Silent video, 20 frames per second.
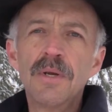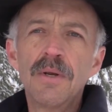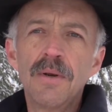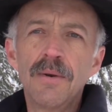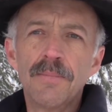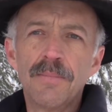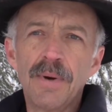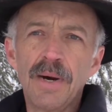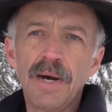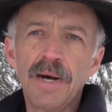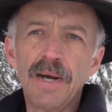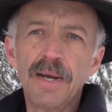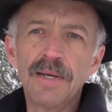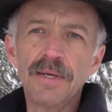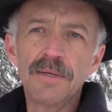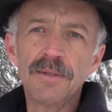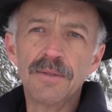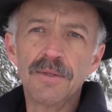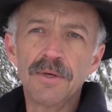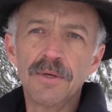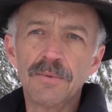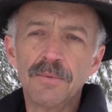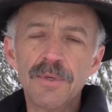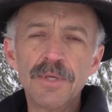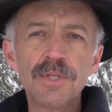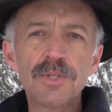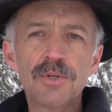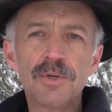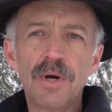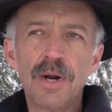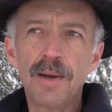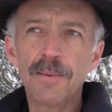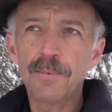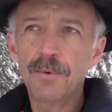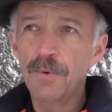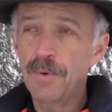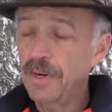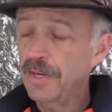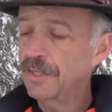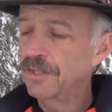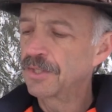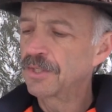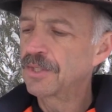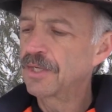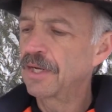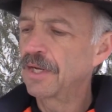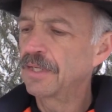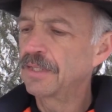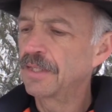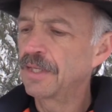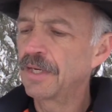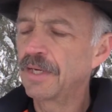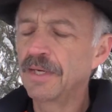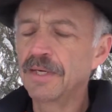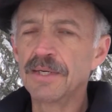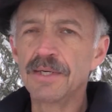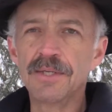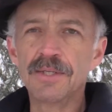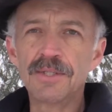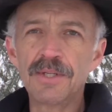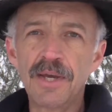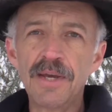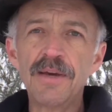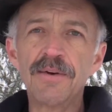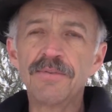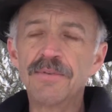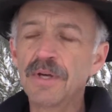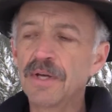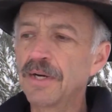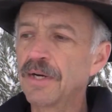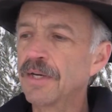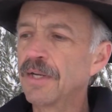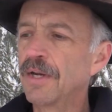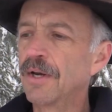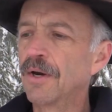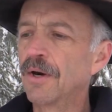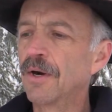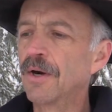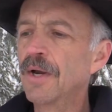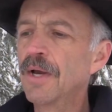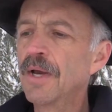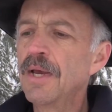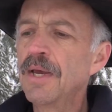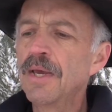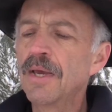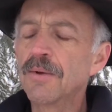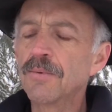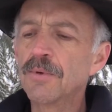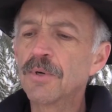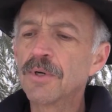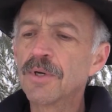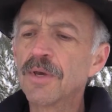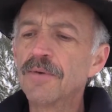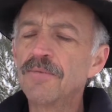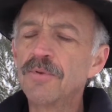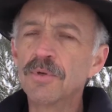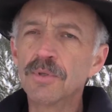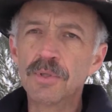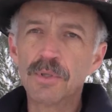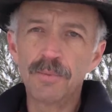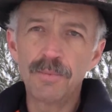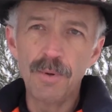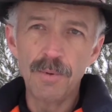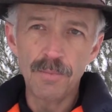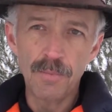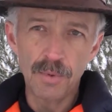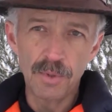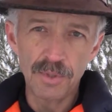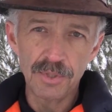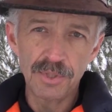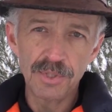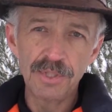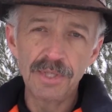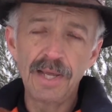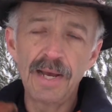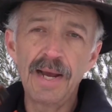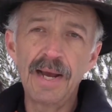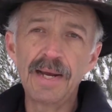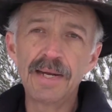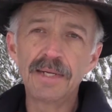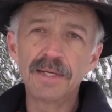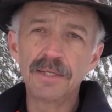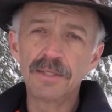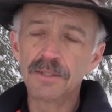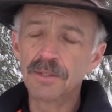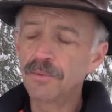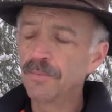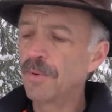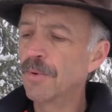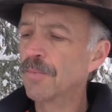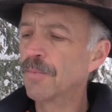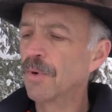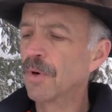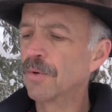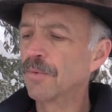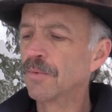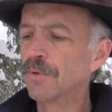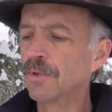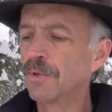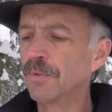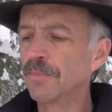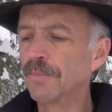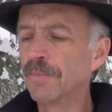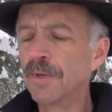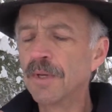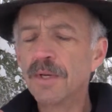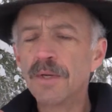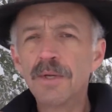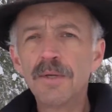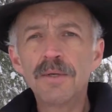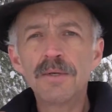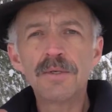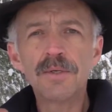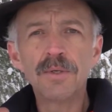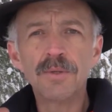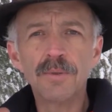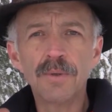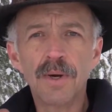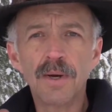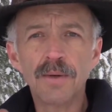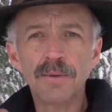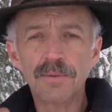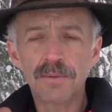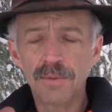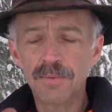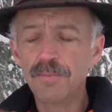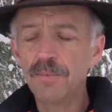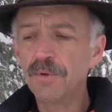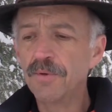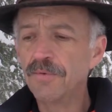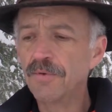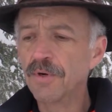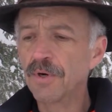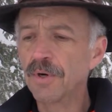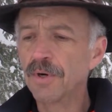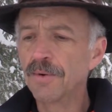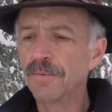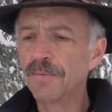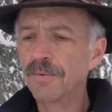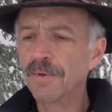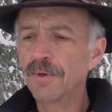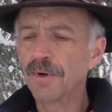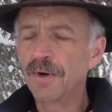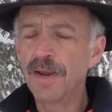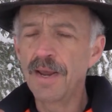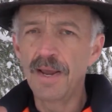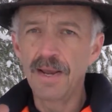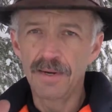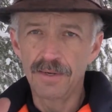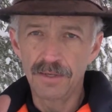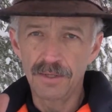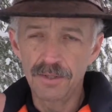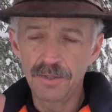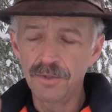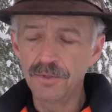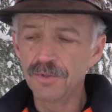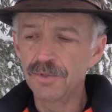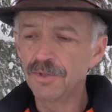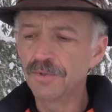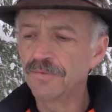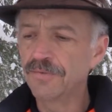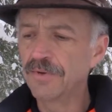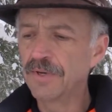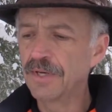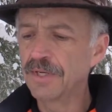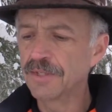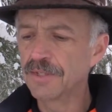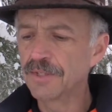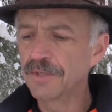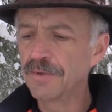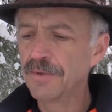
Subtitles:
bind the wrist strap quite as tightly as I have done it here, it will give you a little bit more slack and a little bit more room to move your hand and close your fist.